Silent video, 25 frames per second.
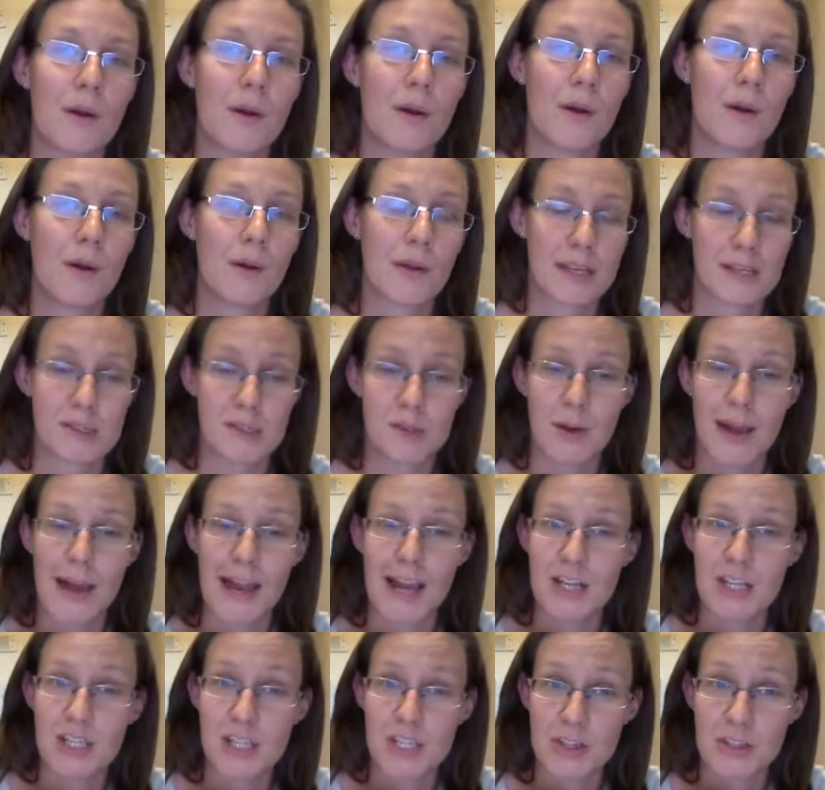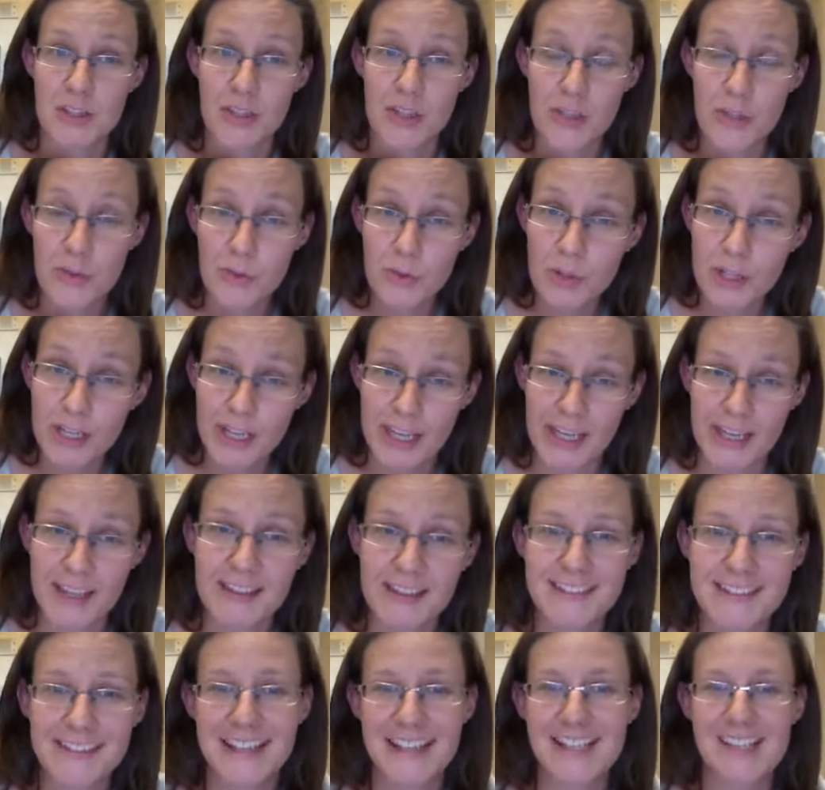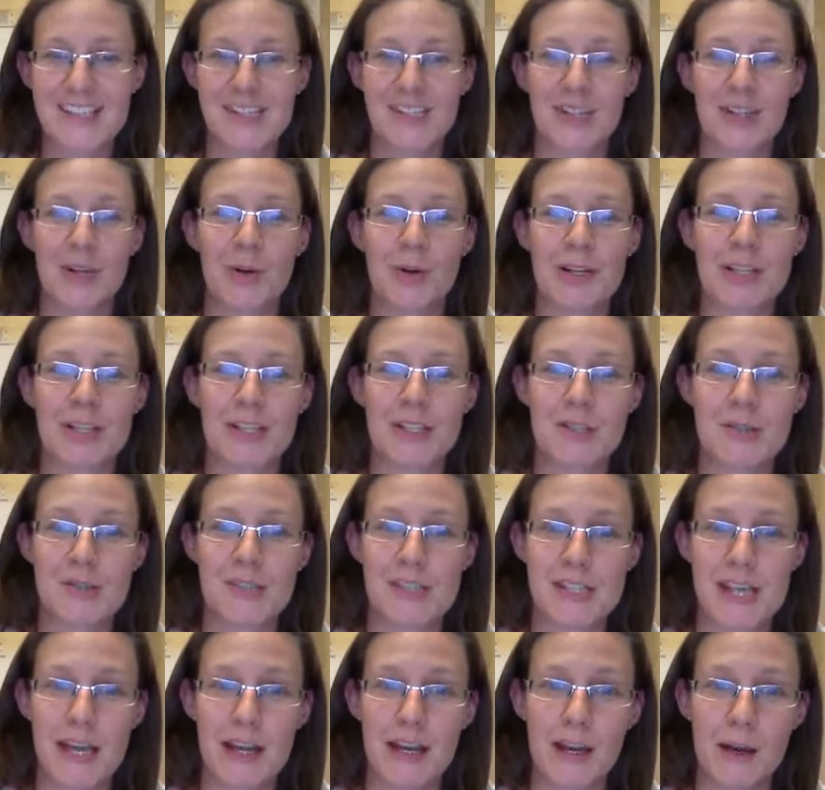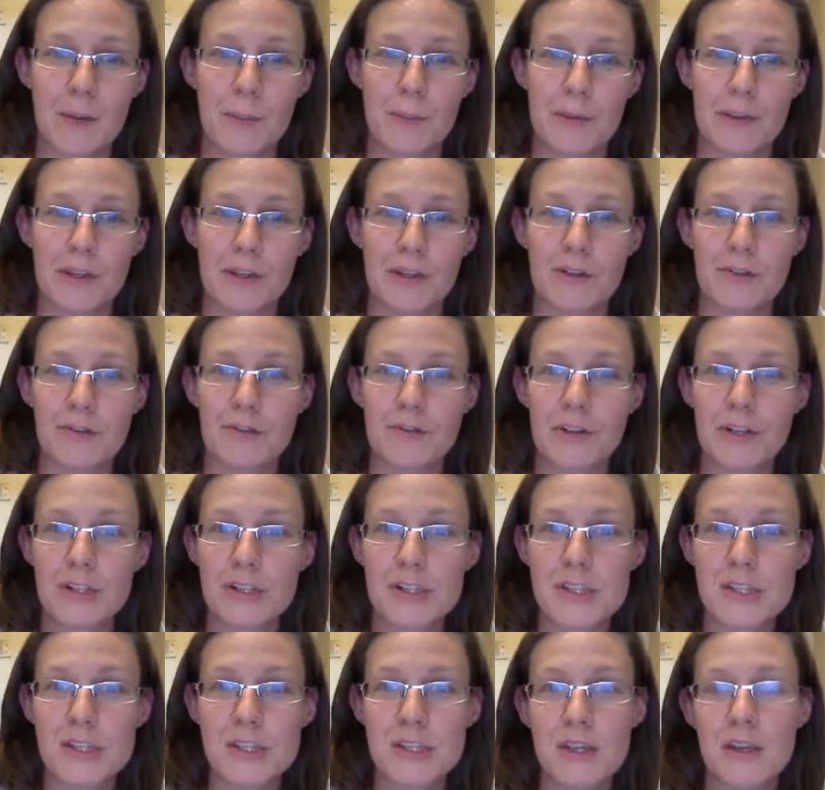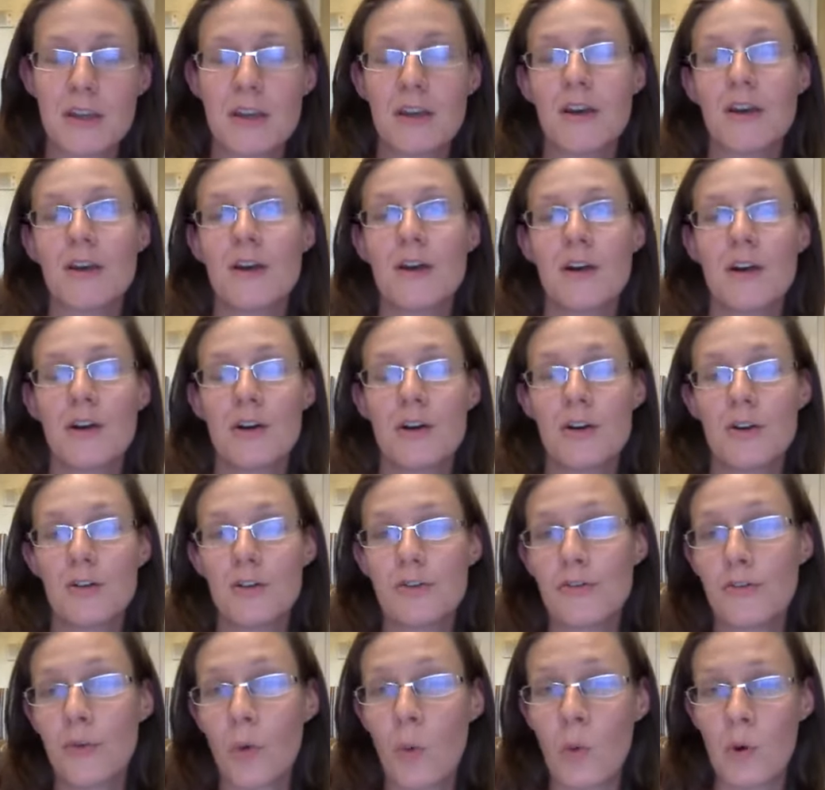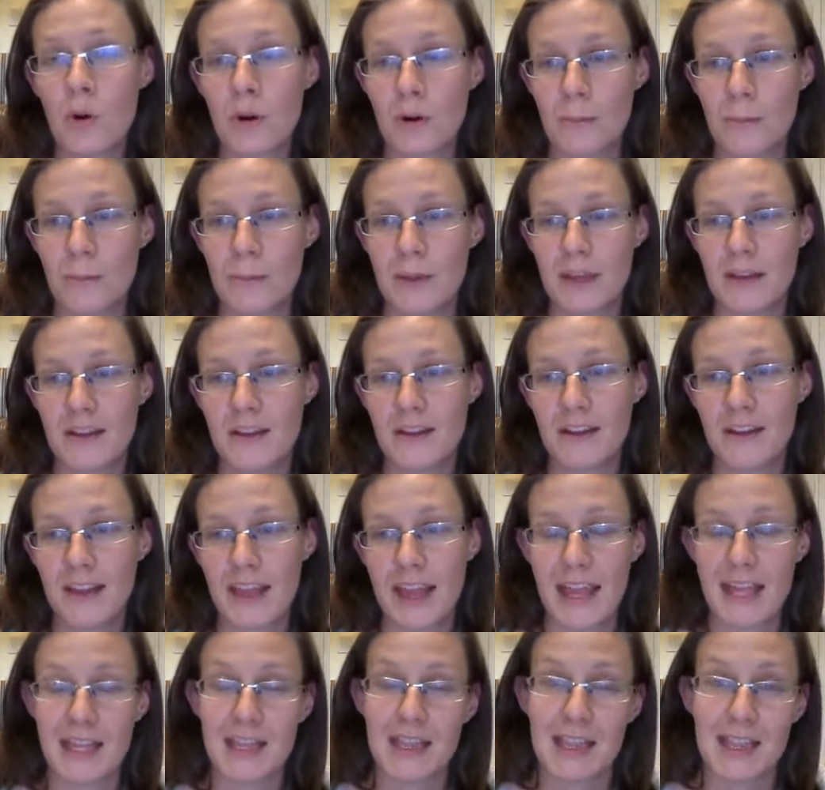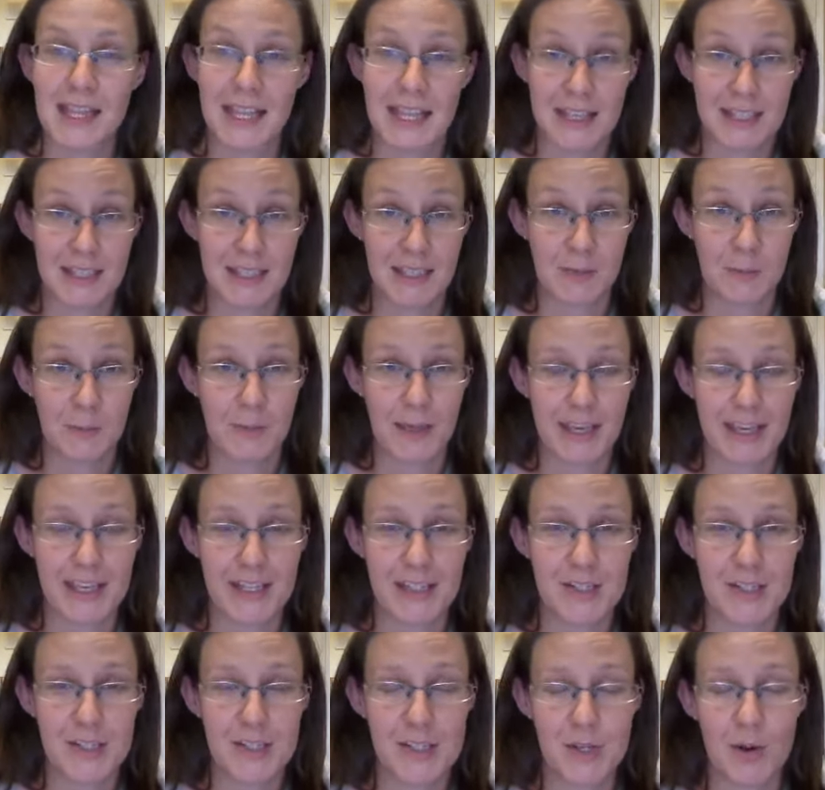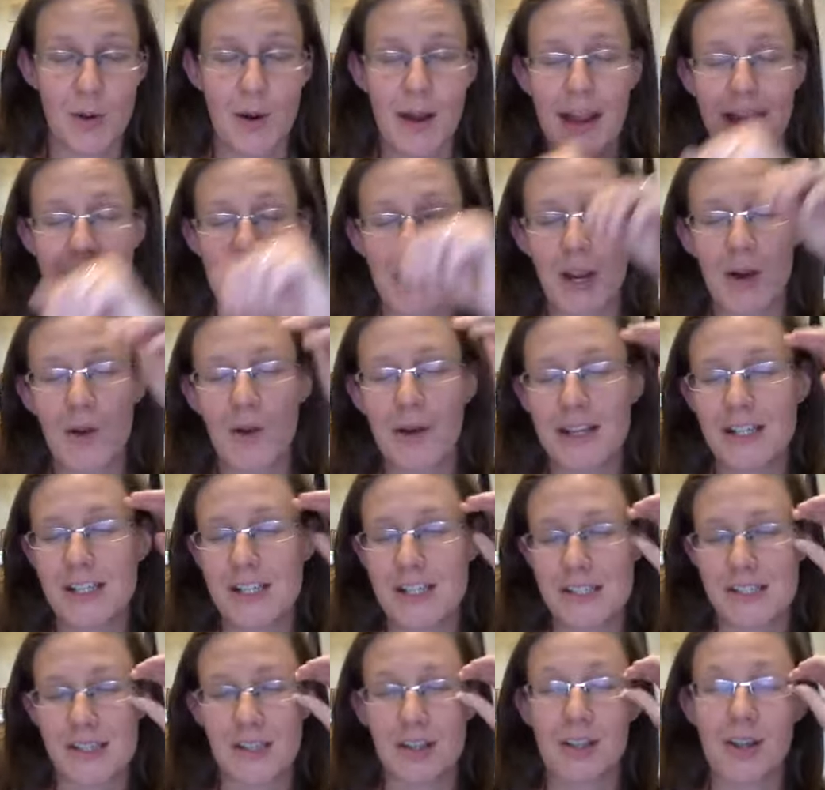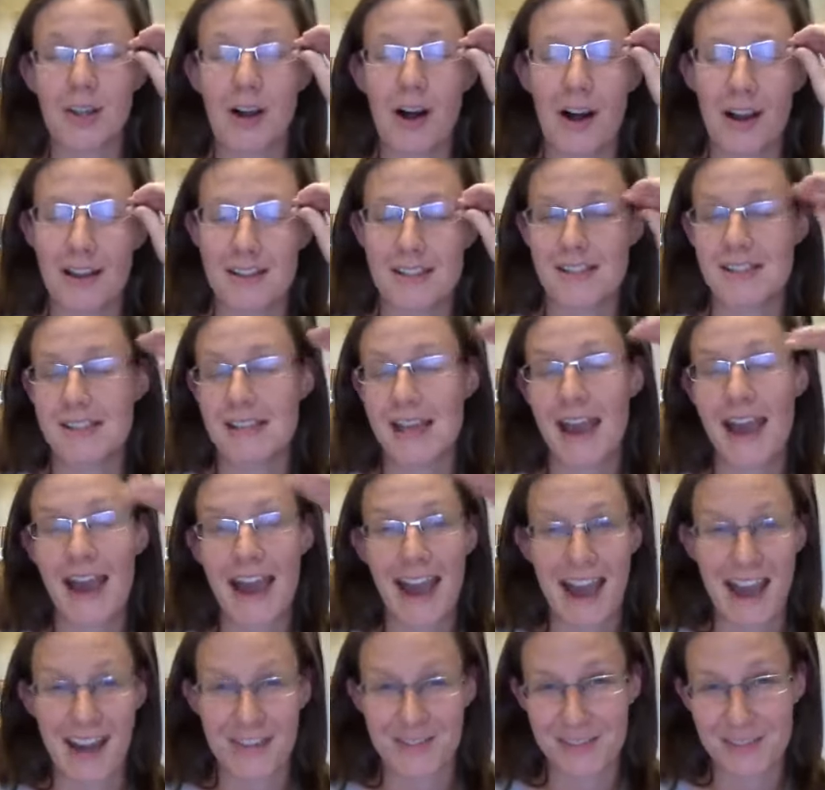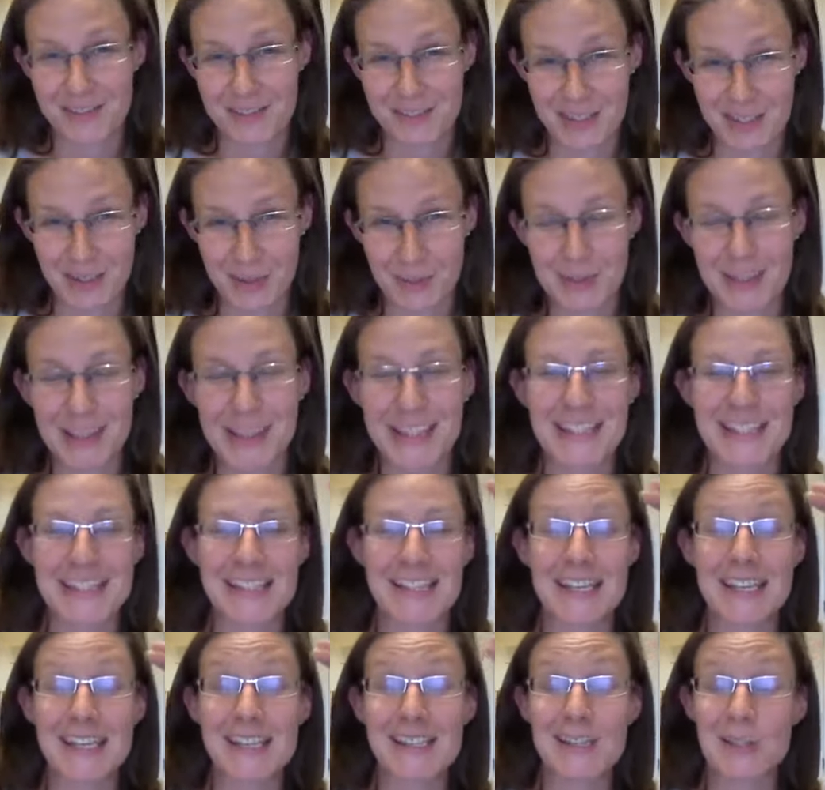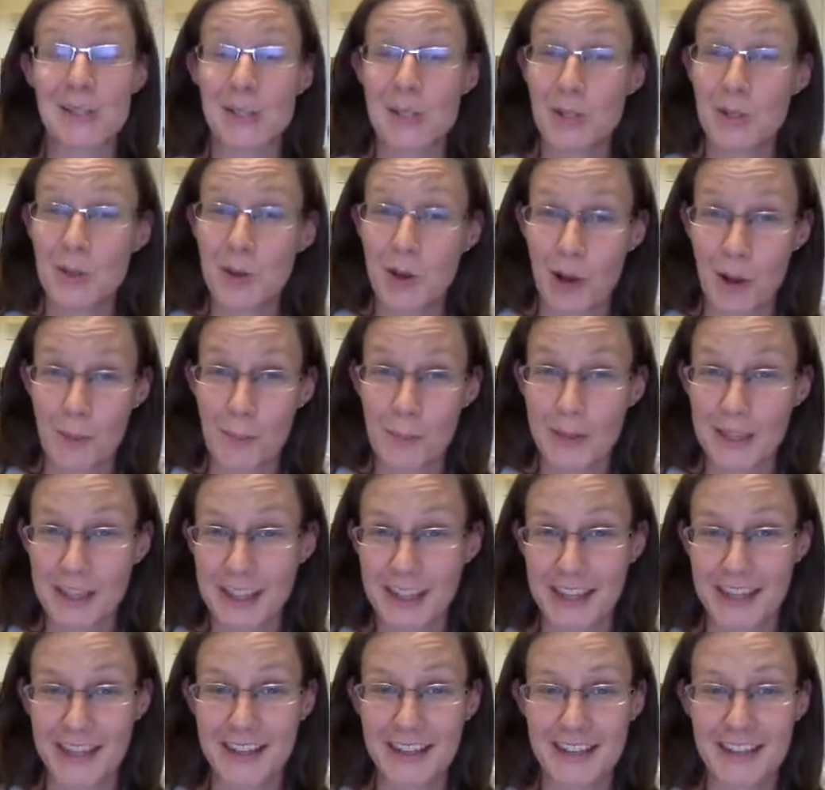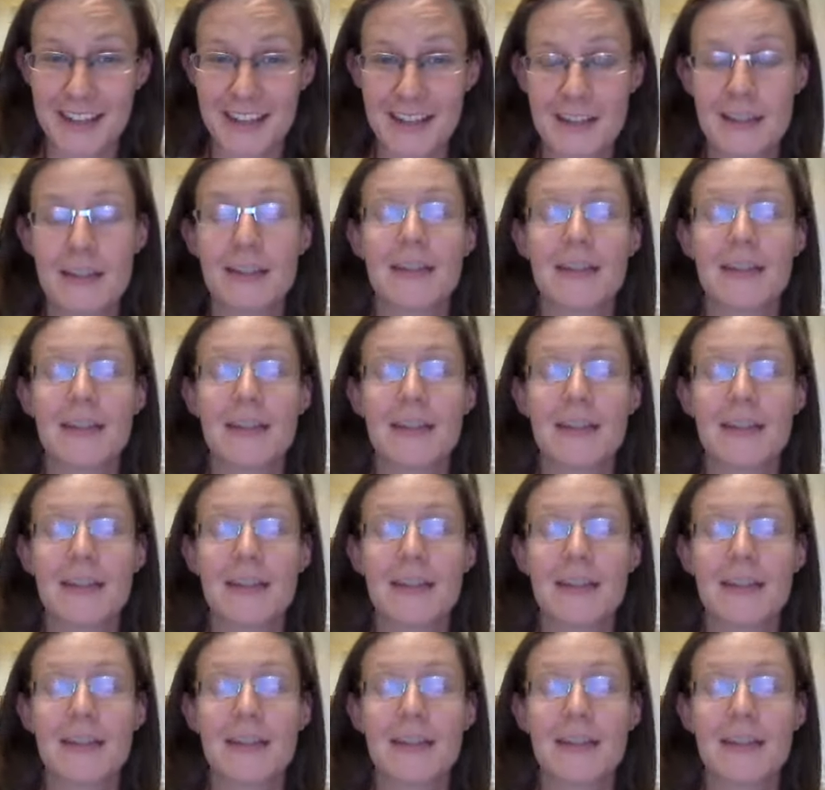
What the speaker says: Okay, so action 3 is you're going to set up your first form and landing page. So I know I just lost half of you, but this isn't too complicated.